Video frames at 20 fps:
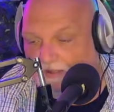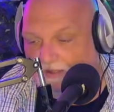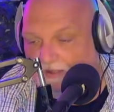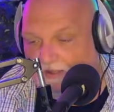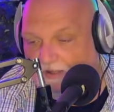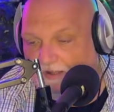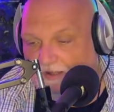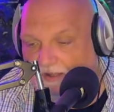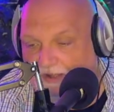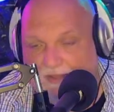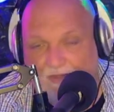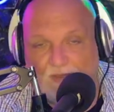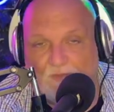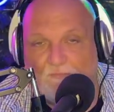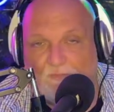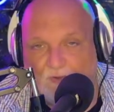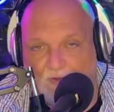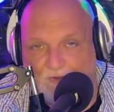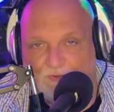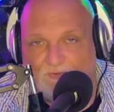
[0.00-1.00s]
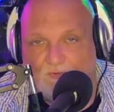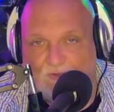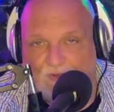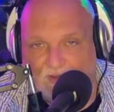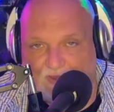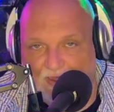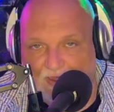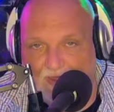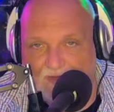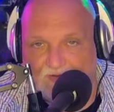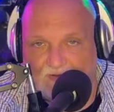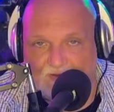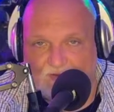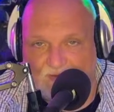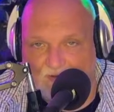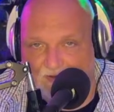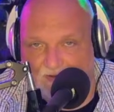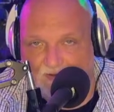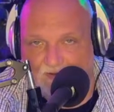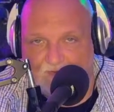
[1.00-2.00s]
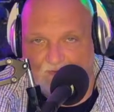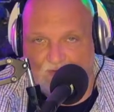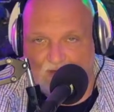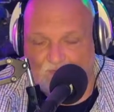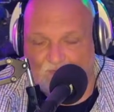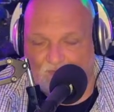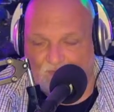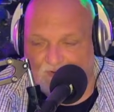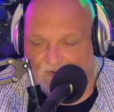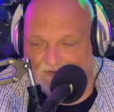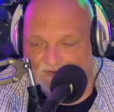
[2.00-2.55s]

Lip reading: and it will enjoy the content that I produce